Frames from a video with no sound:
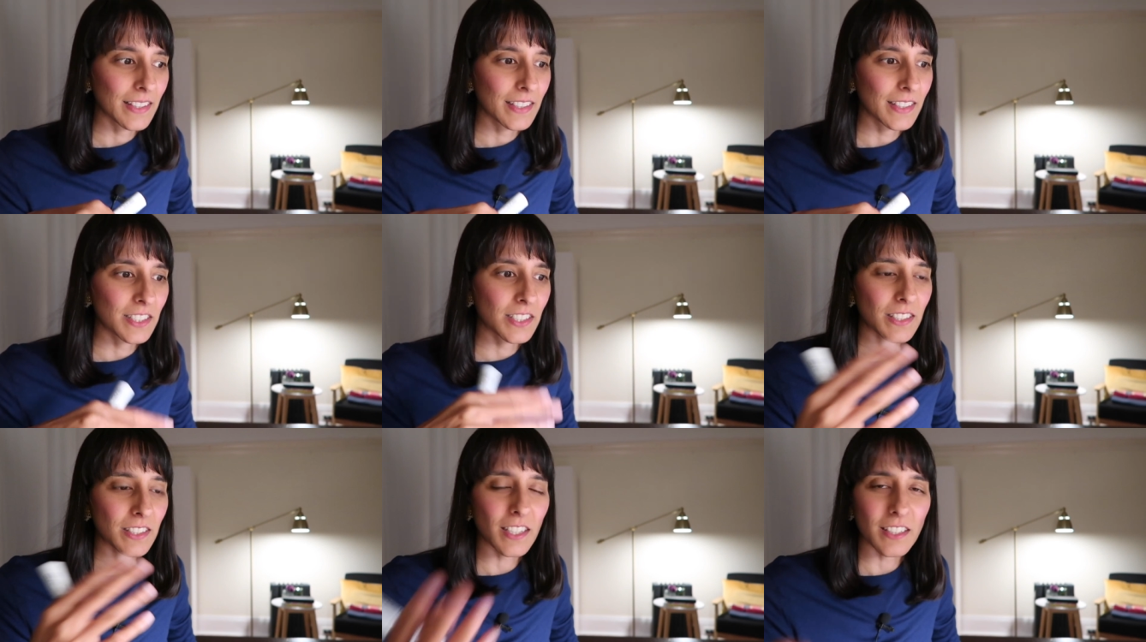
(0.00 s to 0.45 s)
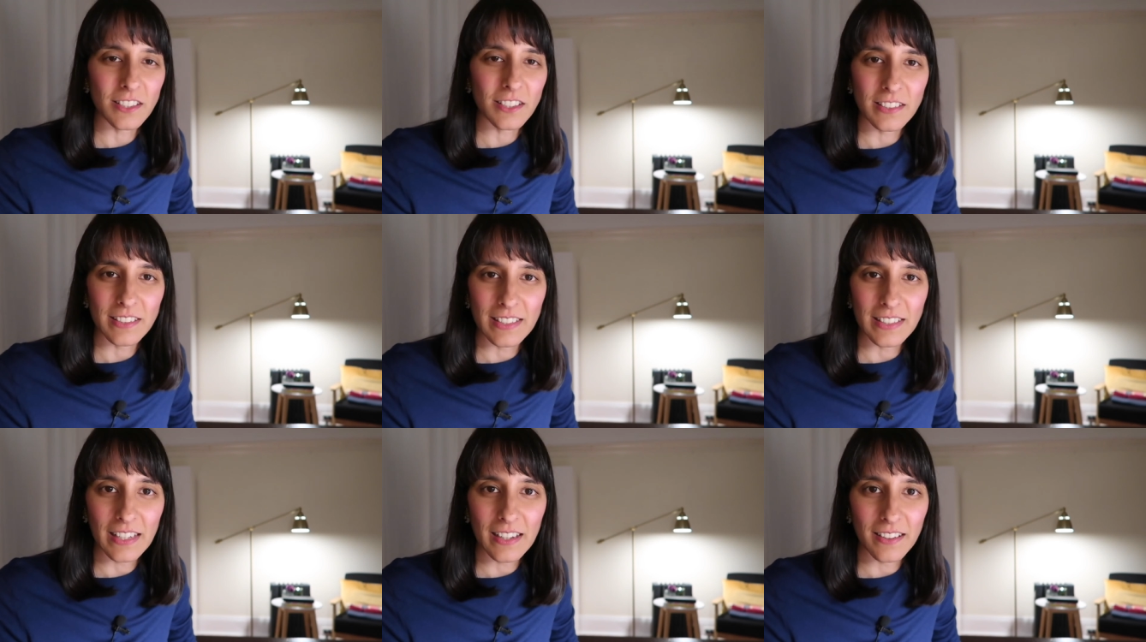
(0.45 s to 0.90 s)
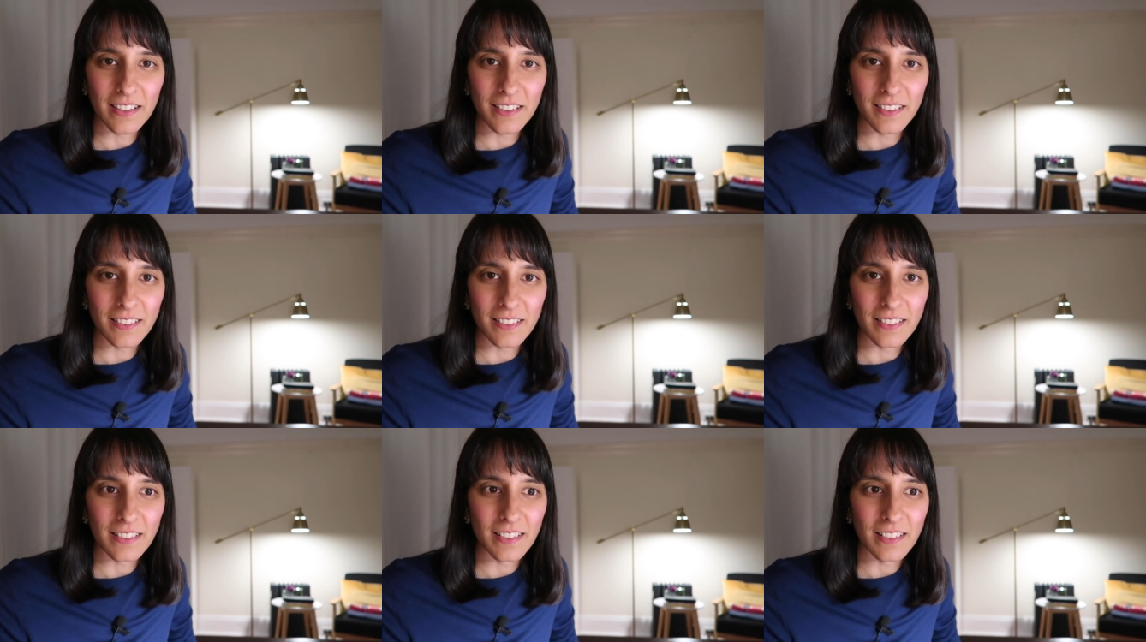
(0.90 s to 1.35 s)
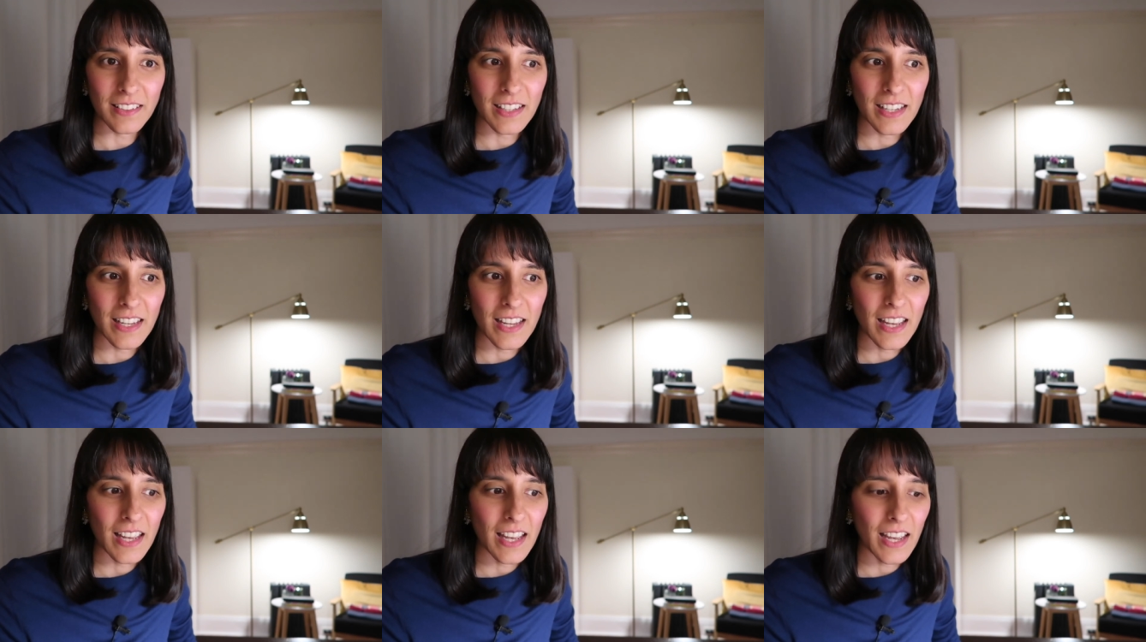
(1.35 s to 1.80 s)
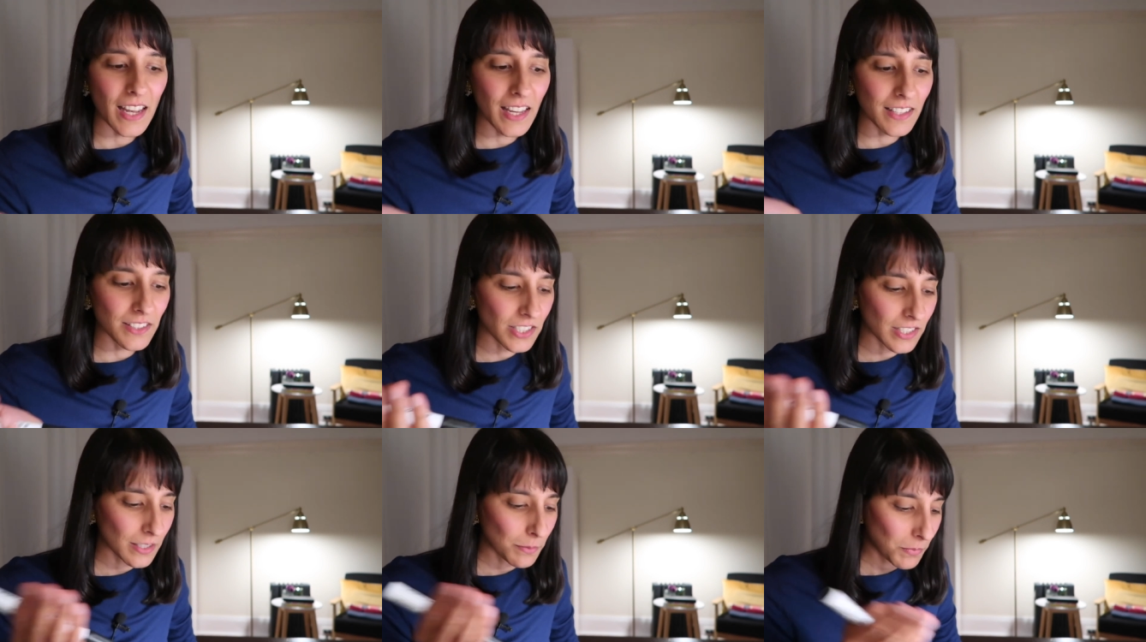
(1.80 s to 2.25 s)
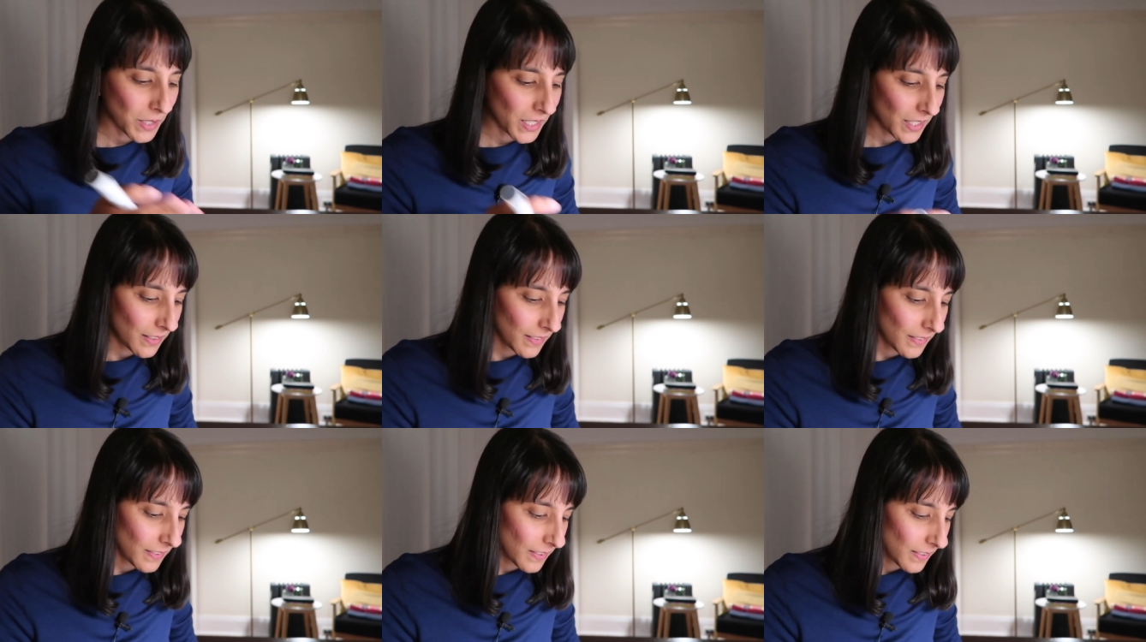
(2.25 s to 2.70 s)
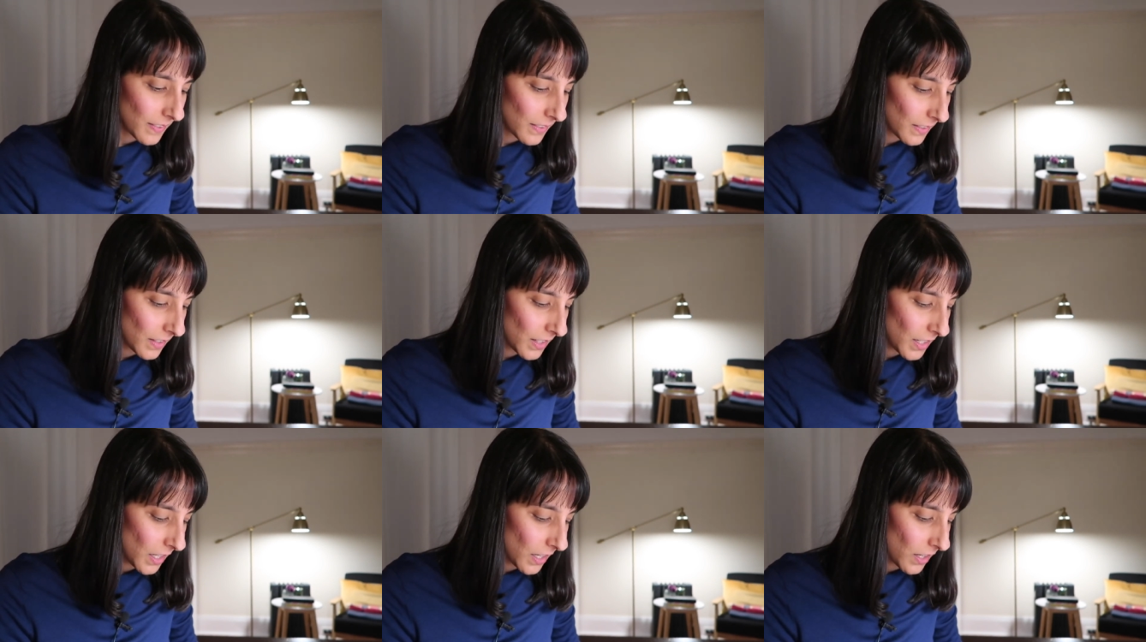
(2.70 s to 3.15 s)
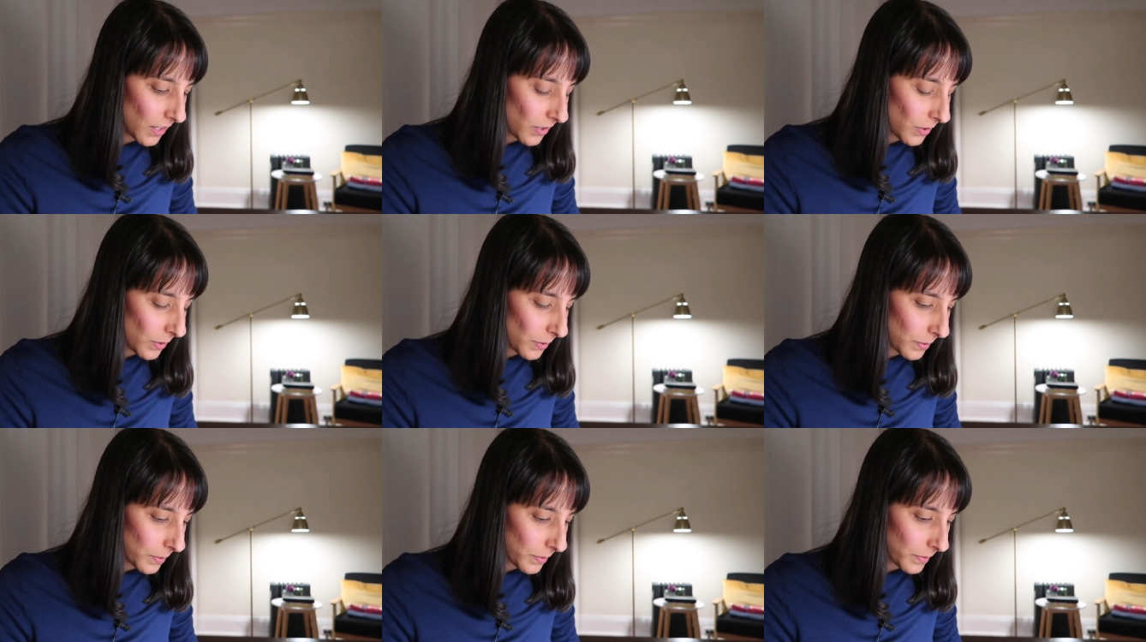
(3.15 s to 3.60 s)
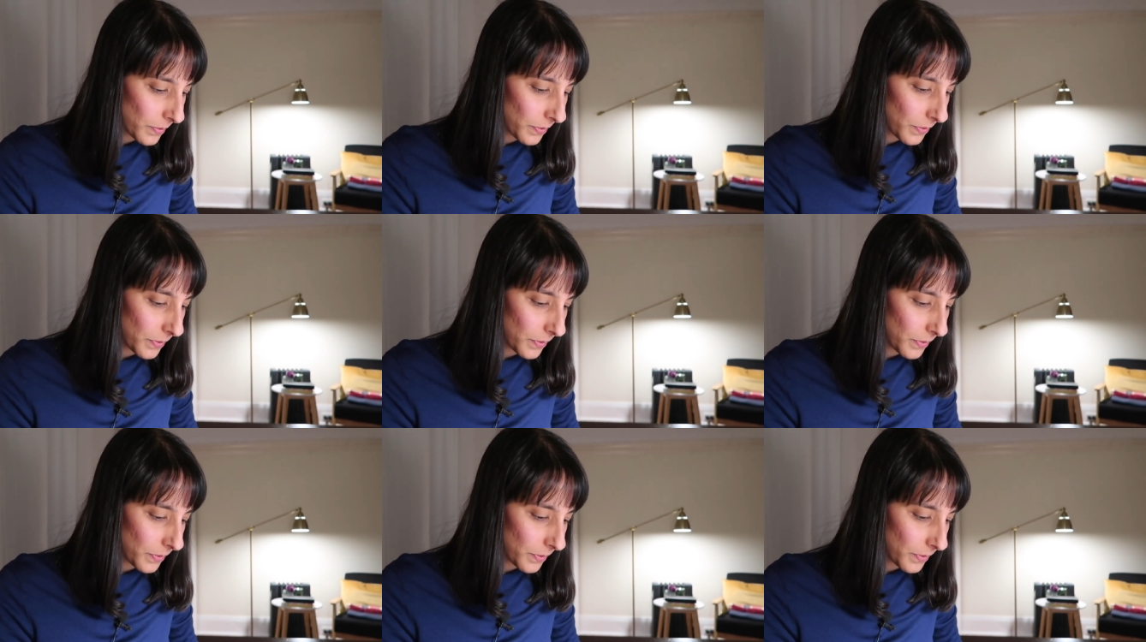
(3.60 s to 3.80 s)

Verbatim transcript: she touches down, and she meets, you know,